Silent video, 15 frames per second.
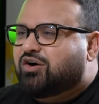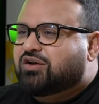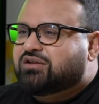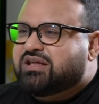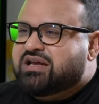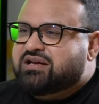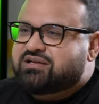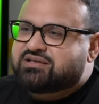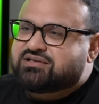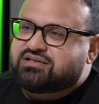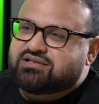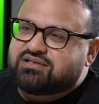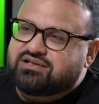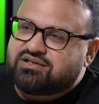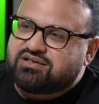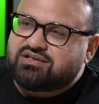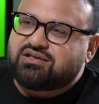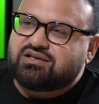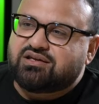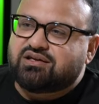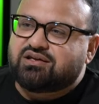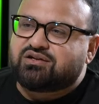
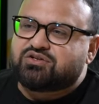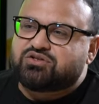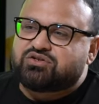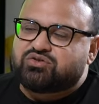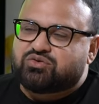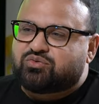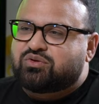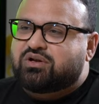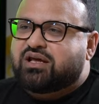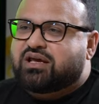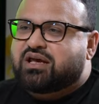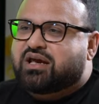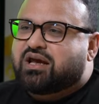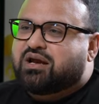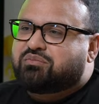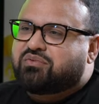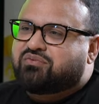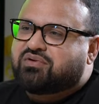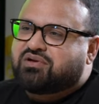authenticity in a show like Academy